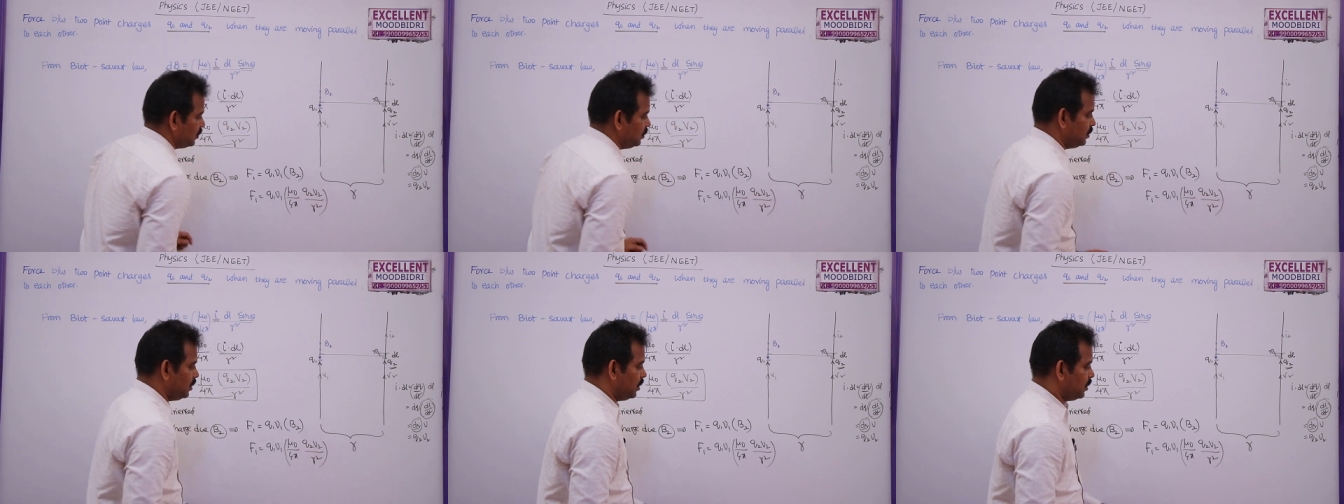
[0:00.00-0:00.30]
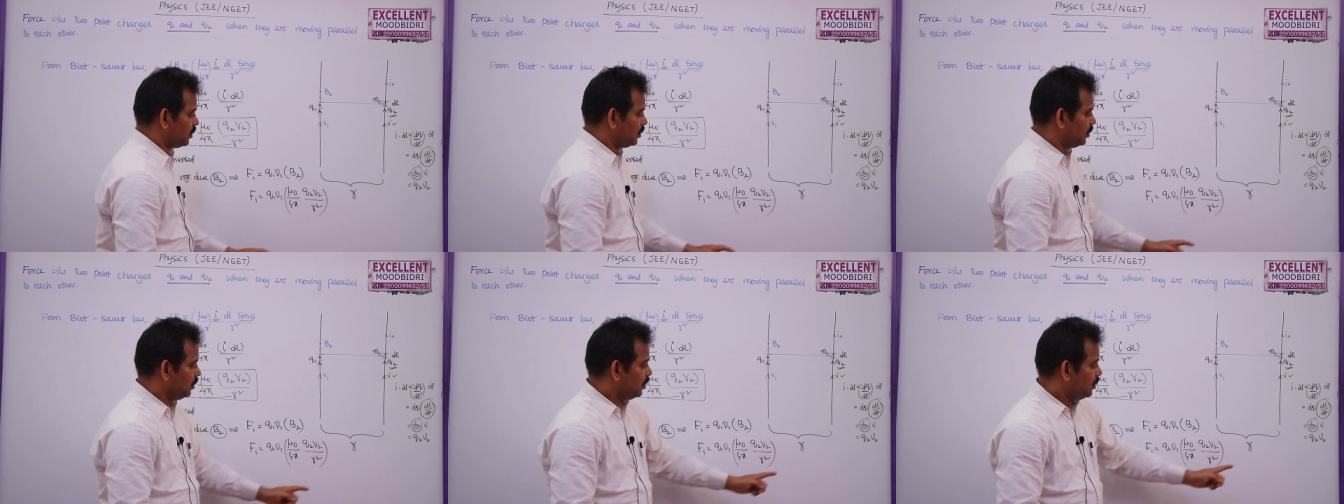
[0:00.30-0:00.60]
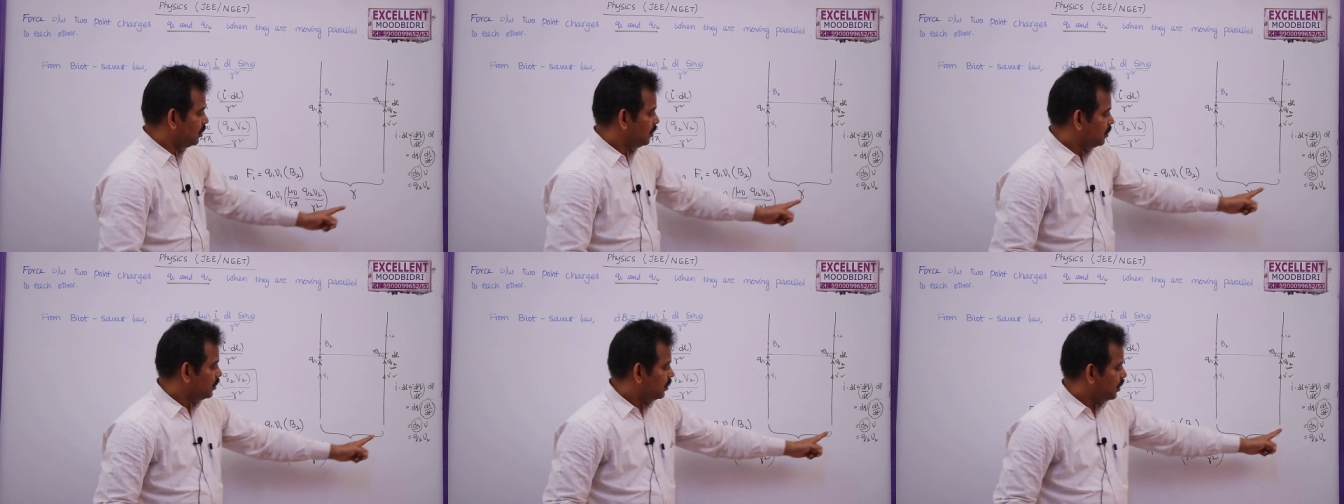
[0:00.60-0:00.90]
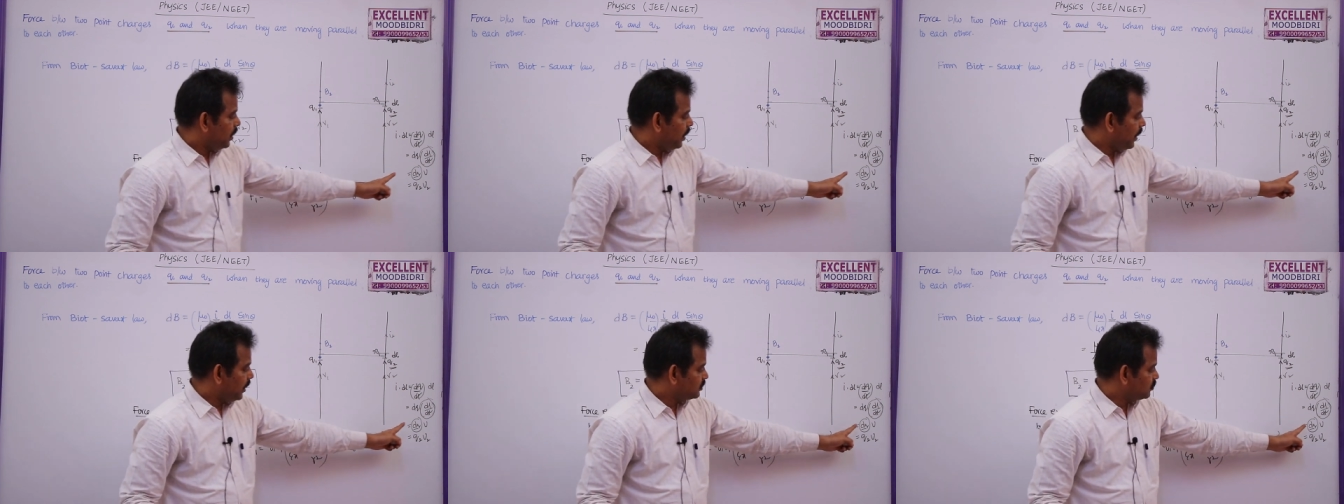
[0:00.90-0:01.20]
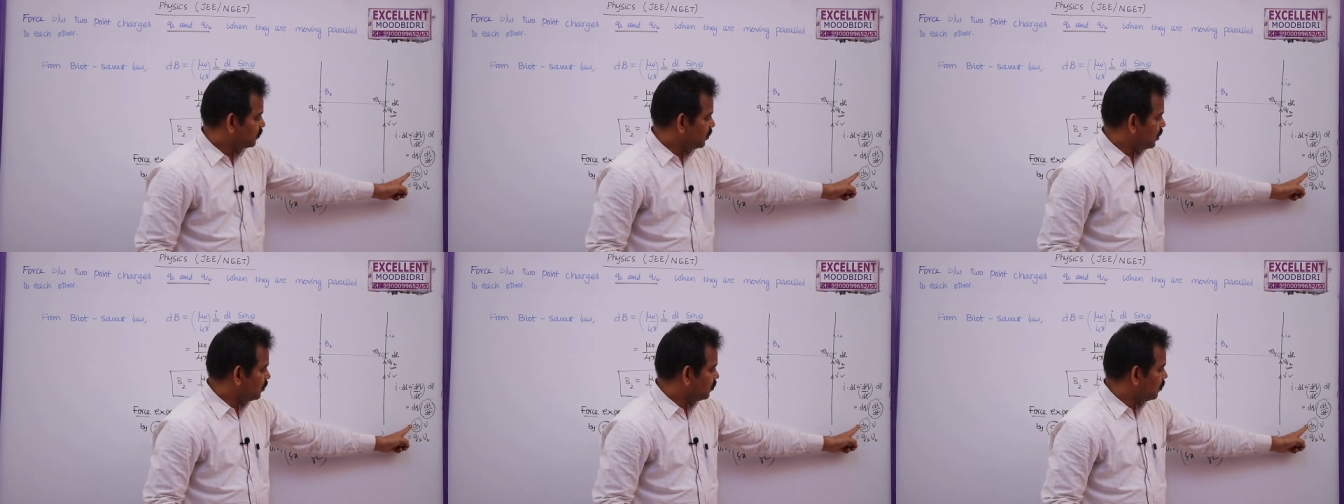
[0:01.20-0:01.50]
Here
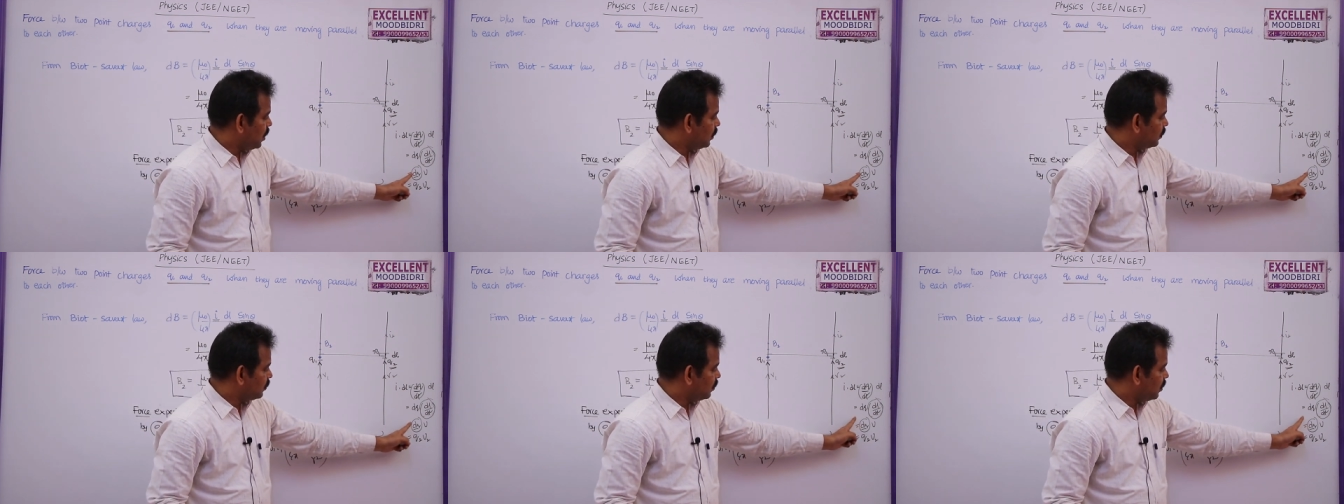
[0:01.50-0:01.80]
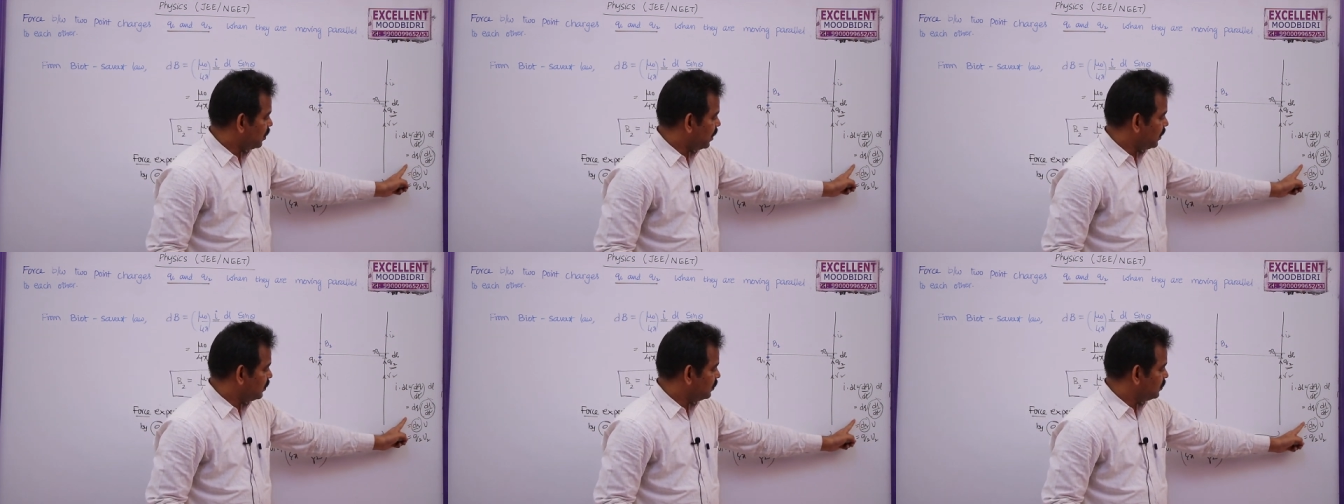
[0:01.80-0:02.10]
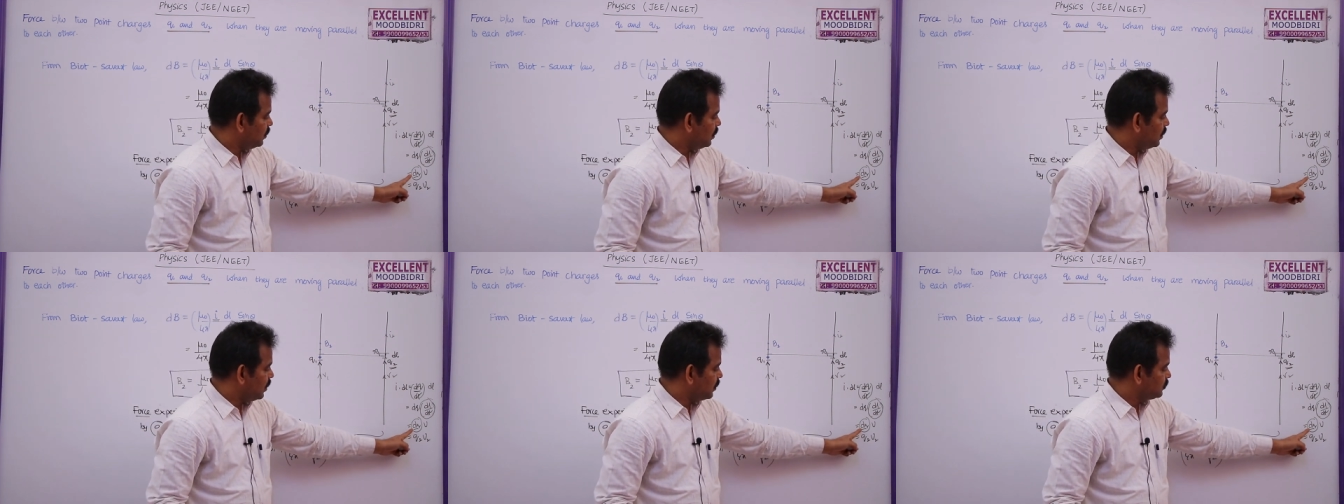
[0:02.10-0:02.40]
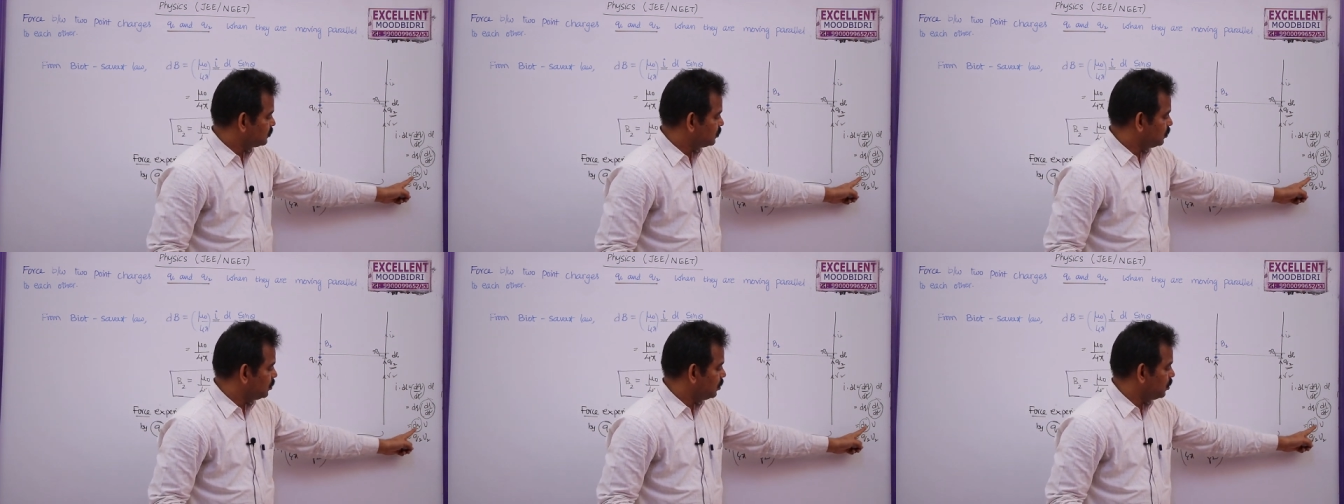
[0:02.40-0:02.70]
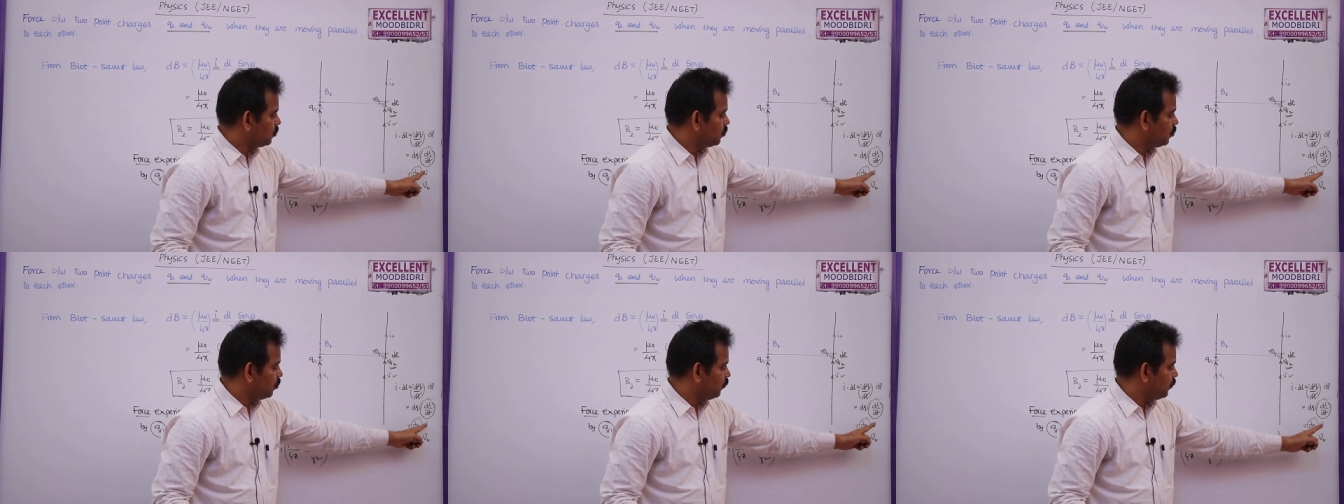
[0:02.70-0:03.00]
Actually, I got ideal as
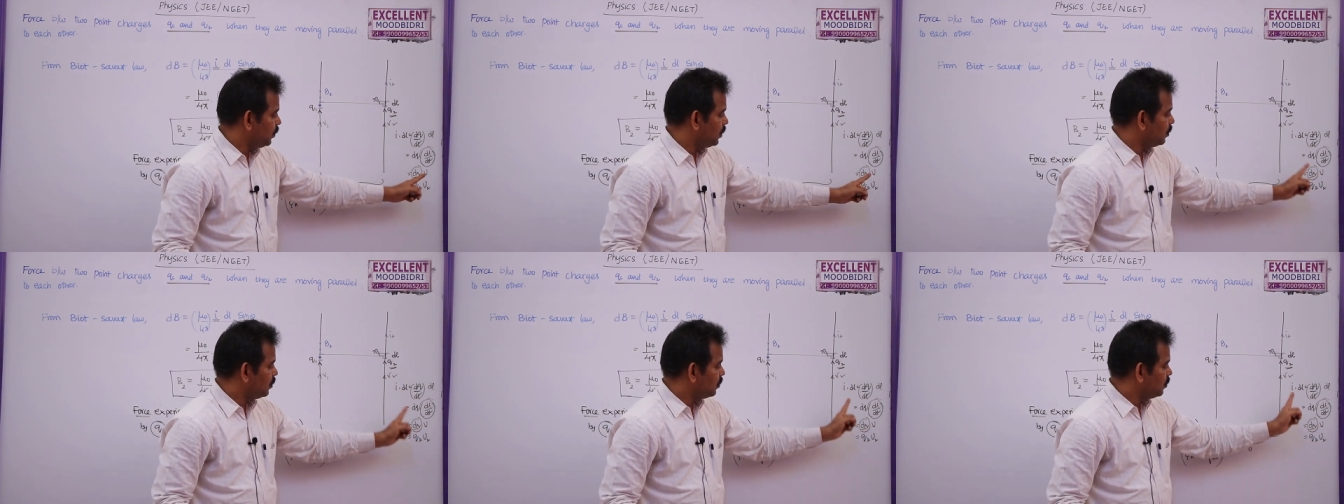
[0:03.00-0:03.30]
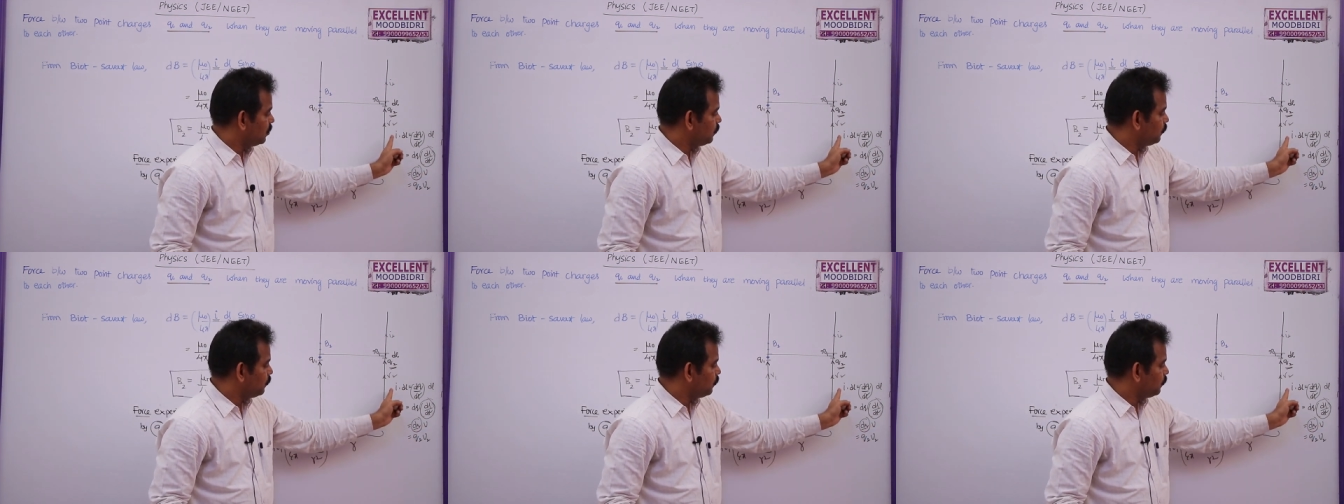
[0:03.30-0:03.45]
dqv.